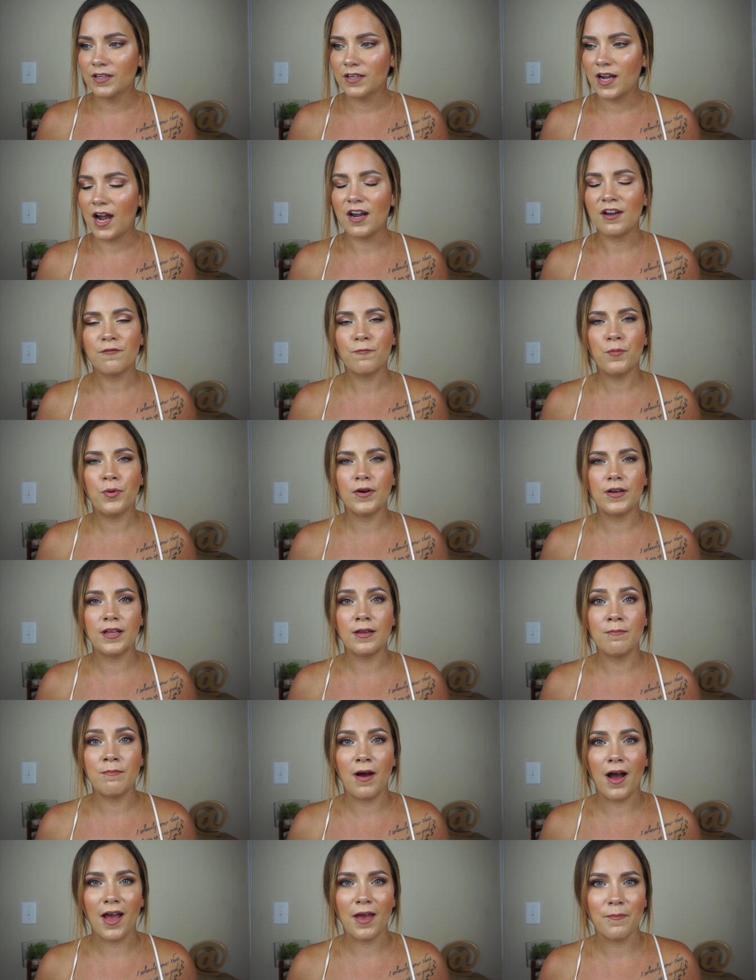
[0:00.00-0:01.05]
kind of put
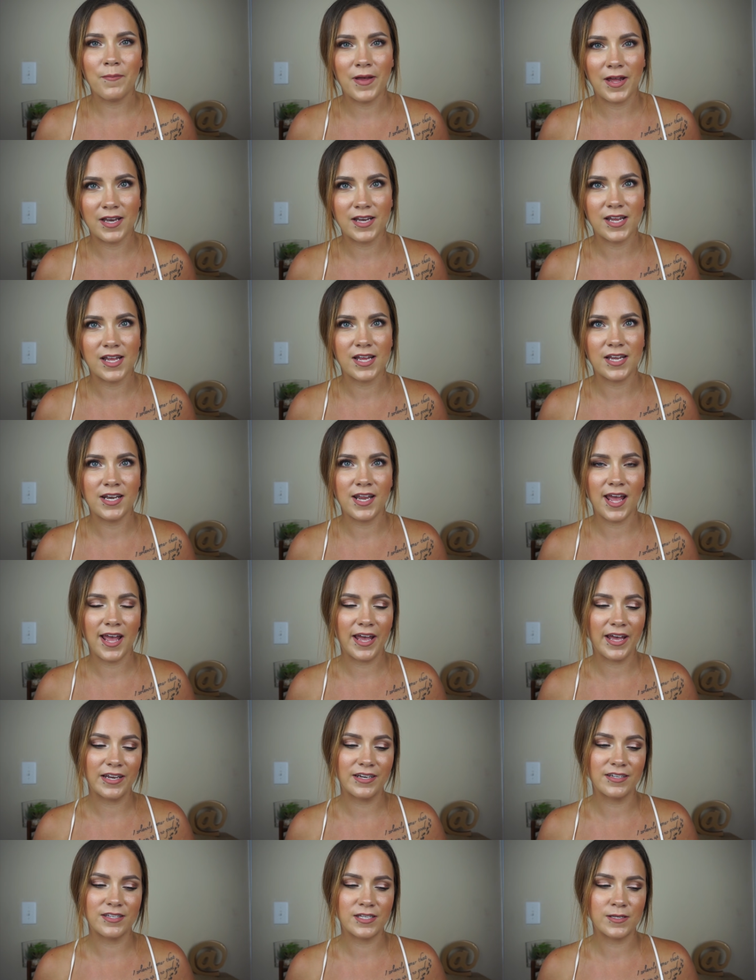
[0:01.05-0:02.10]
in my opinion
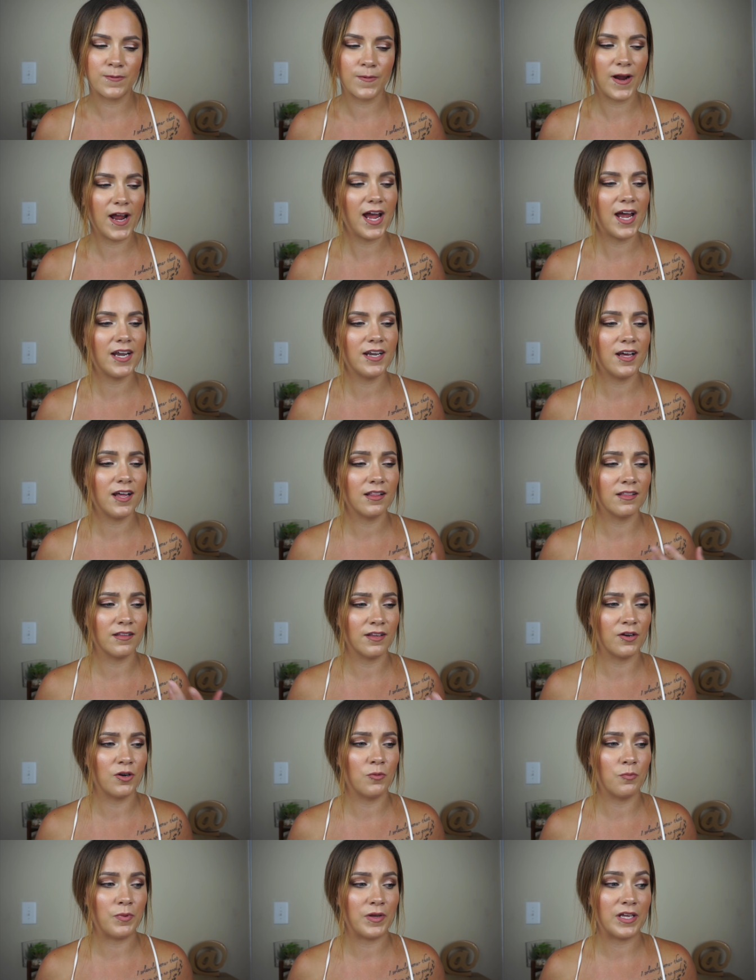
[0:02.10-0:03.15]
and spread a
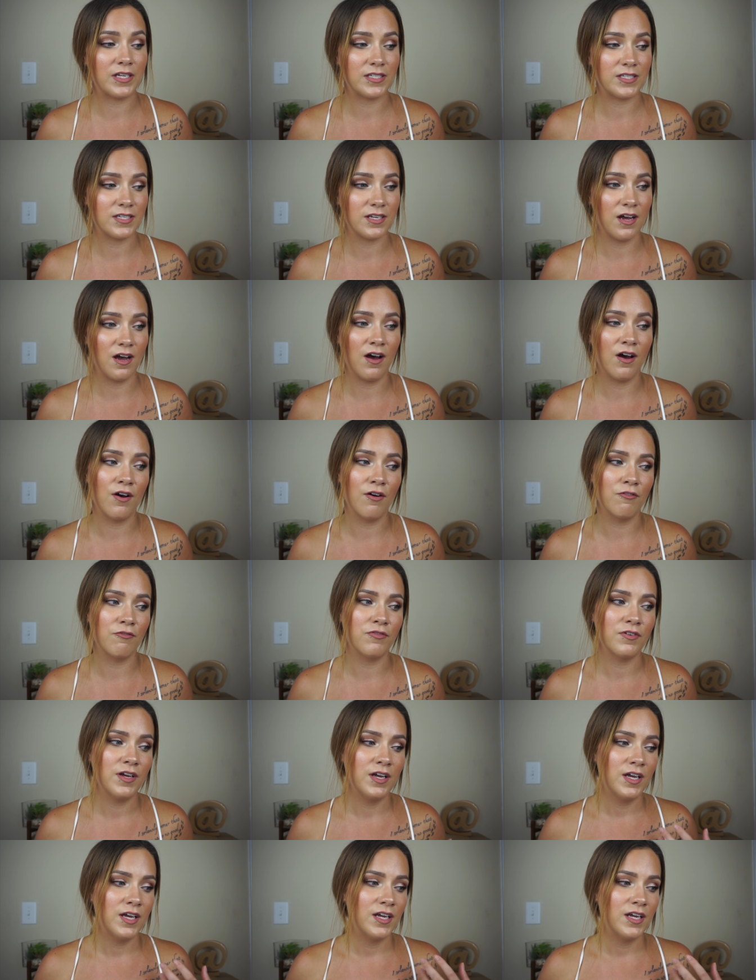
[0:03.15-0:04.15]
little bit of